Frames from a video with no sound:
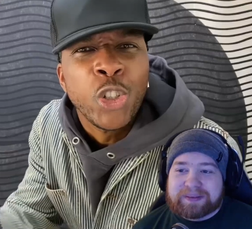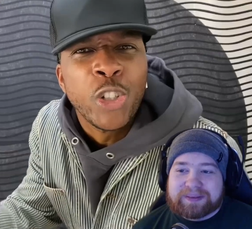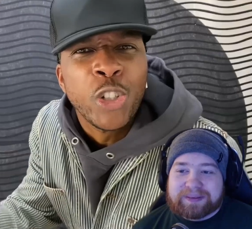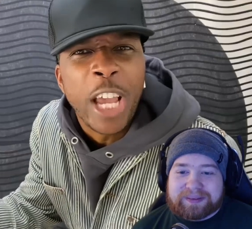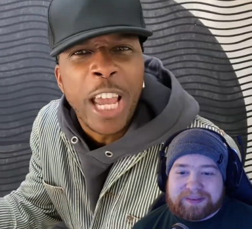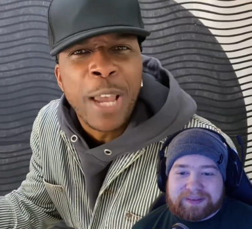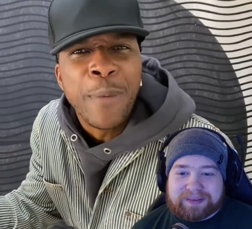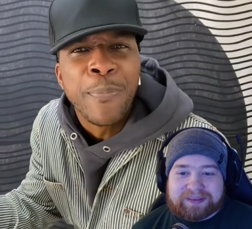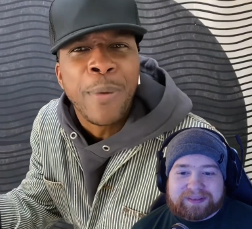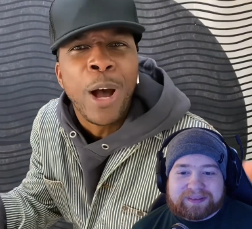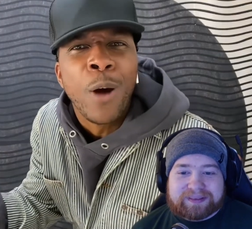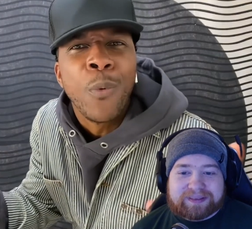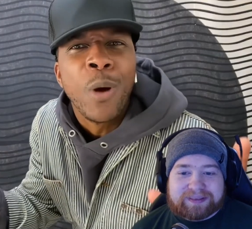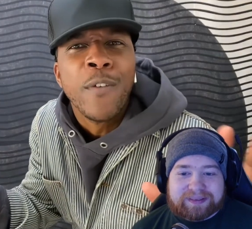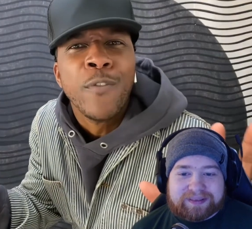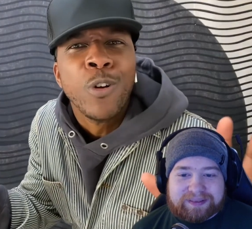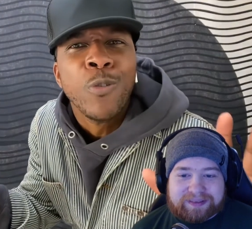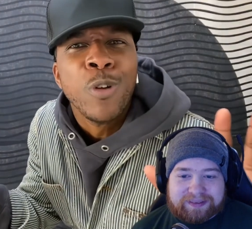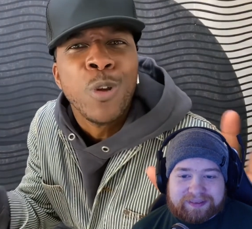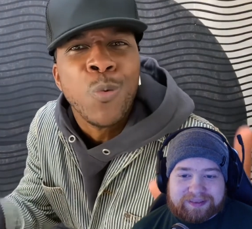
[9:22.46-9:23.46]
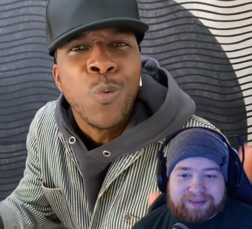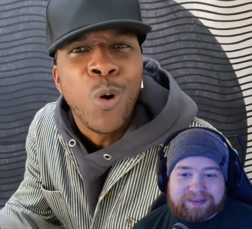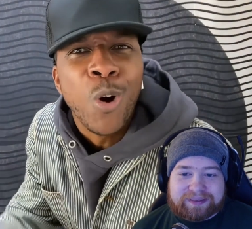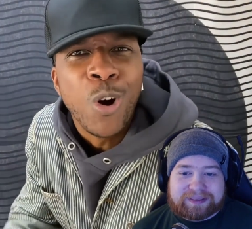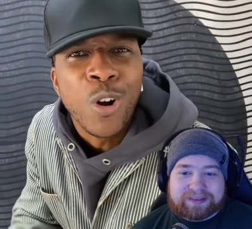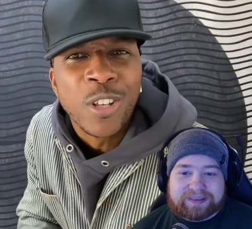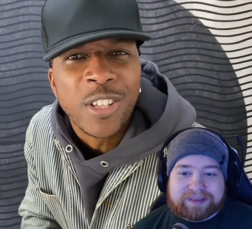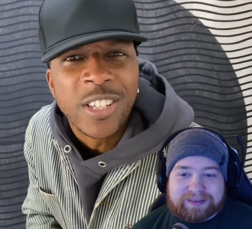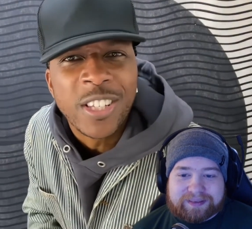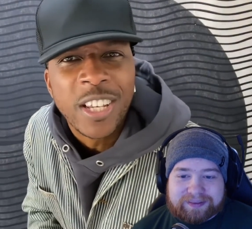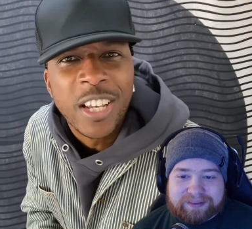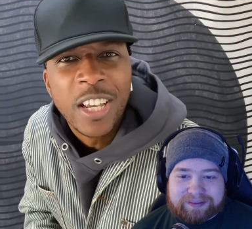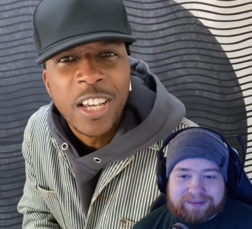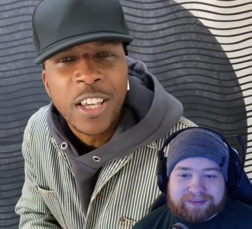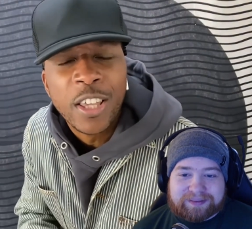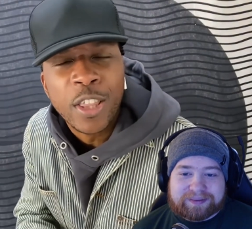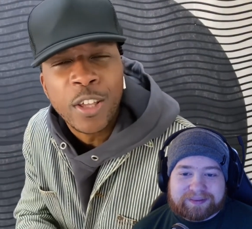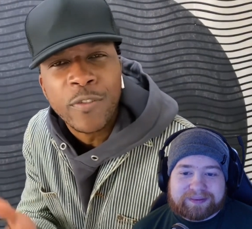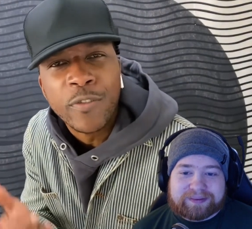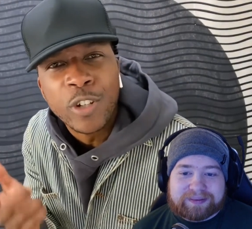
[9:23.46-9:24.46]
Speaker 1: shape however he wants.
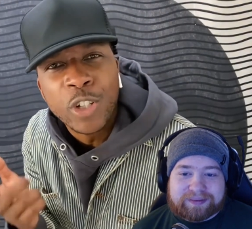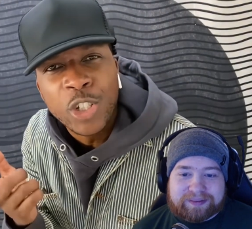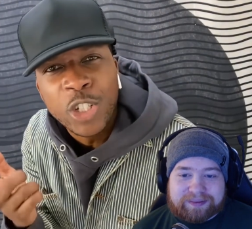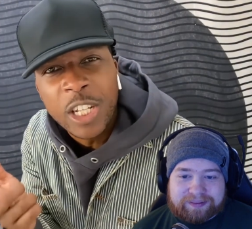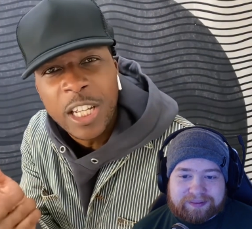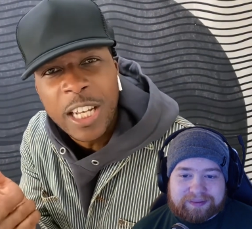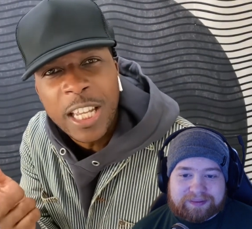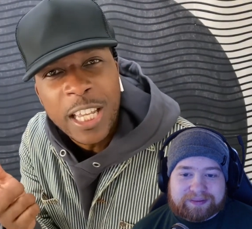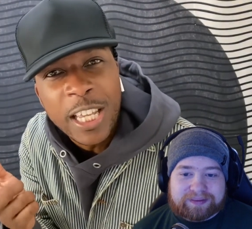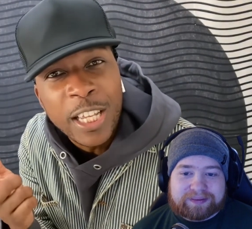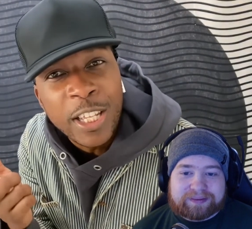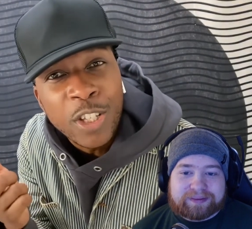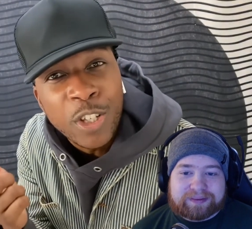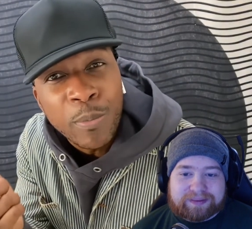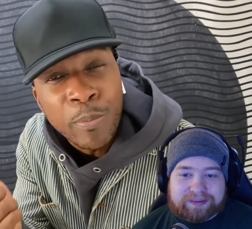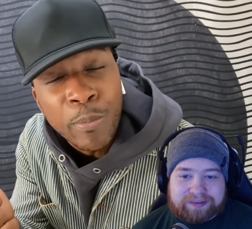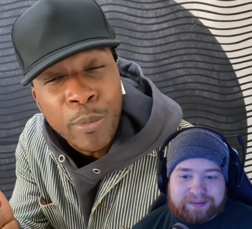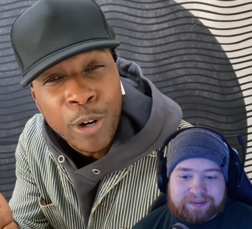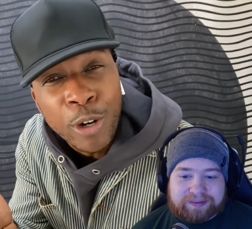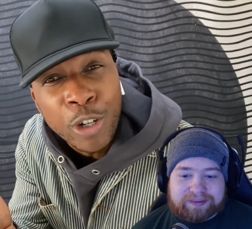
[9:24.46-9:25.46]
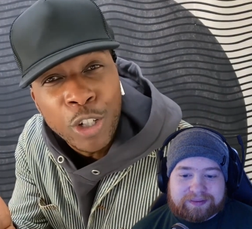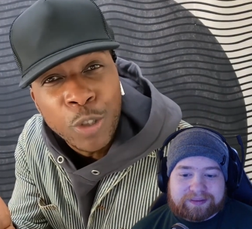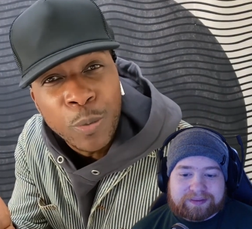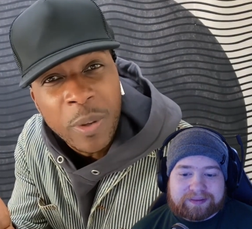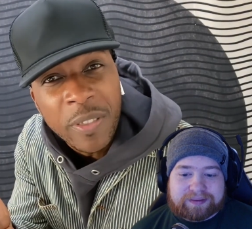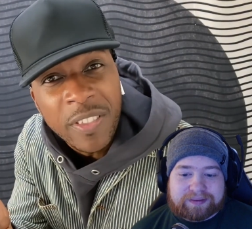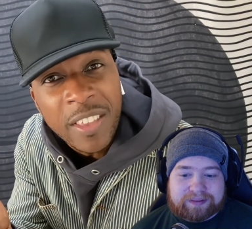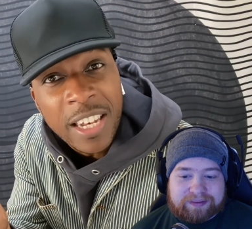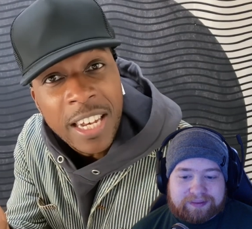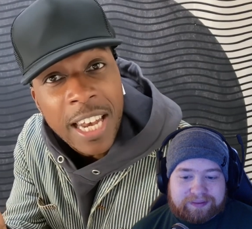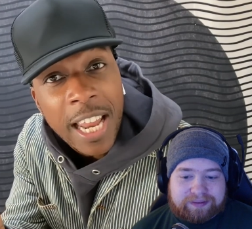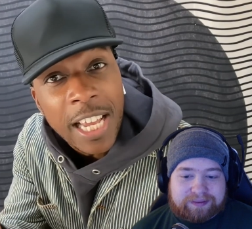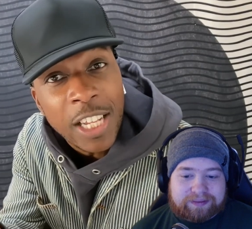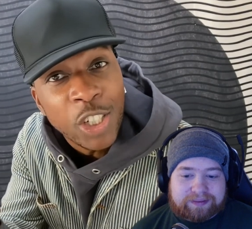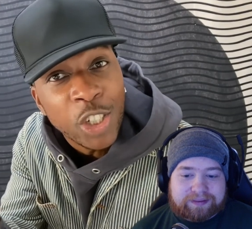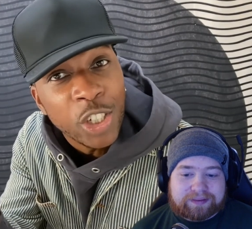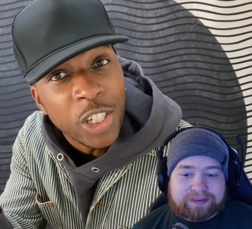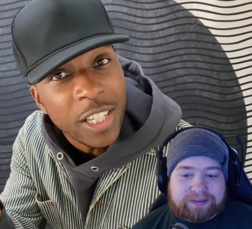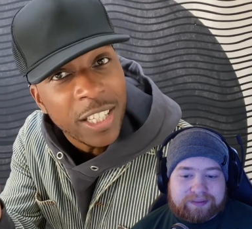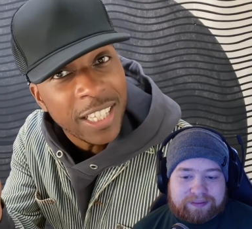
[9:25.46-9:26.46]
The Virginians emerge with the
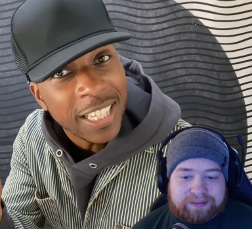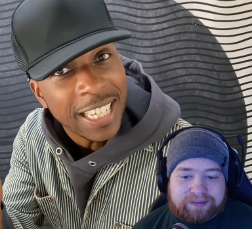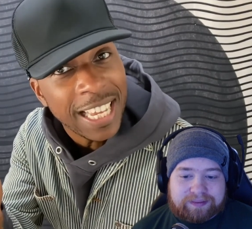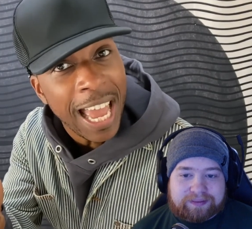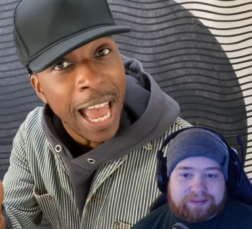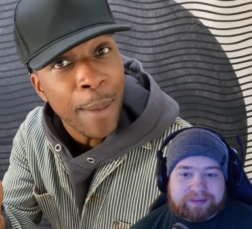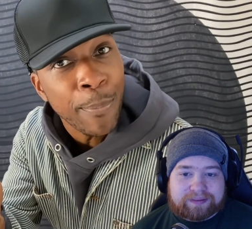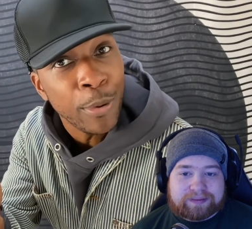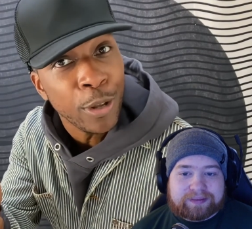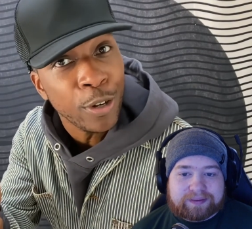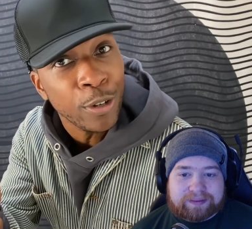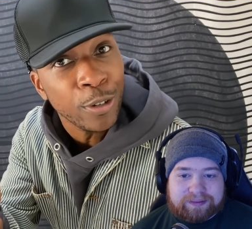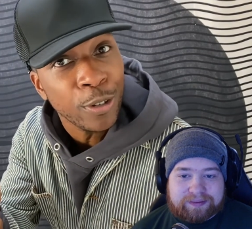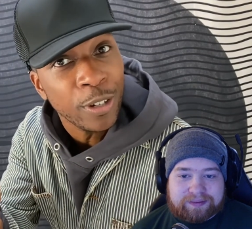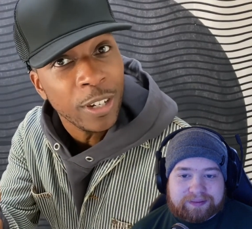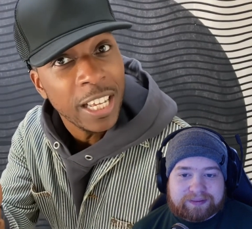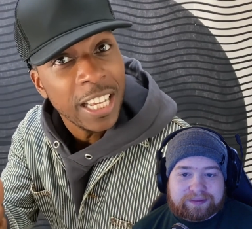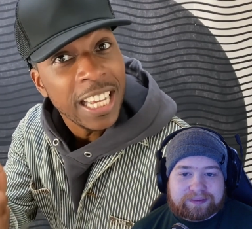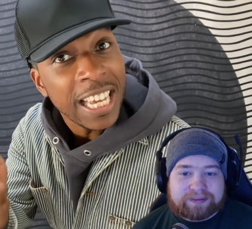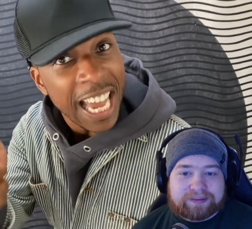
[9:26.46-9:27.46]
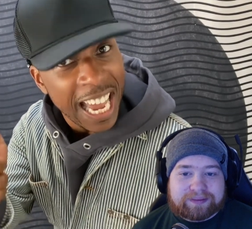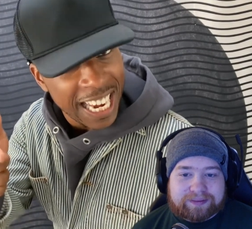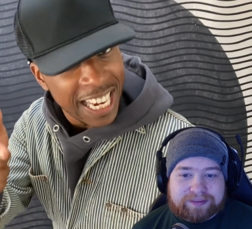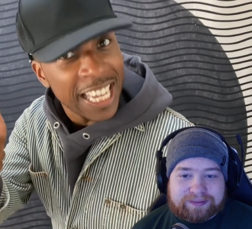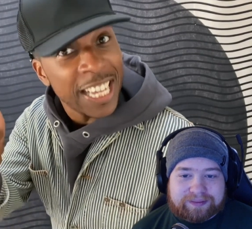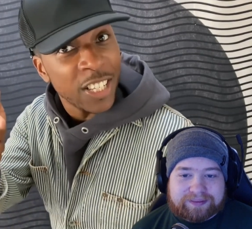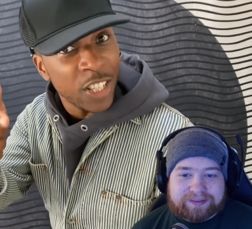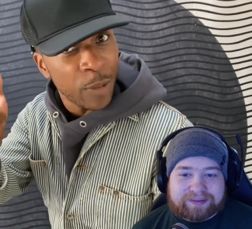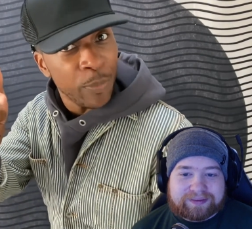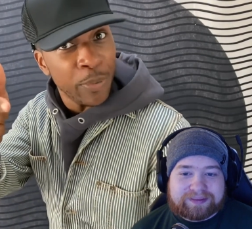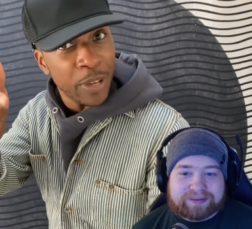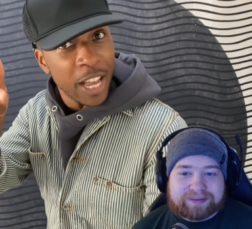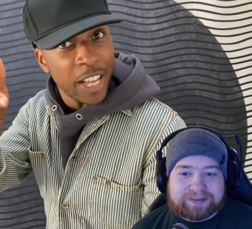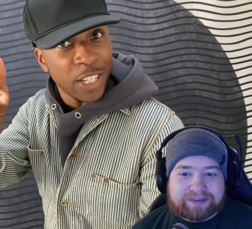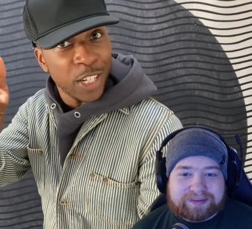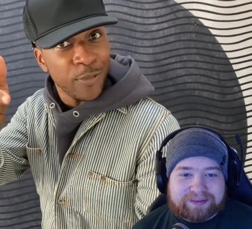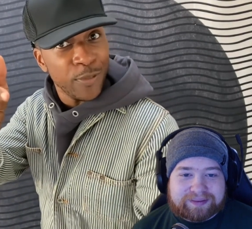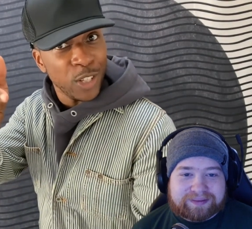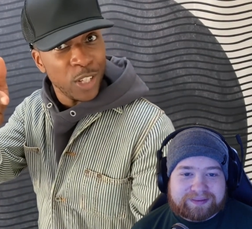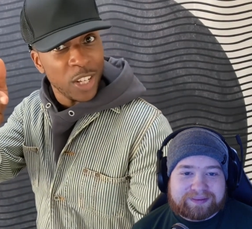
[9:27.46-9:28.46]
nation's capital. And here's the
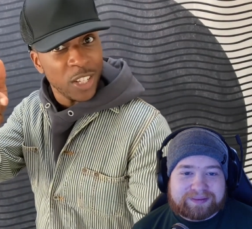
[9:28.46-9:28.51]
pièce de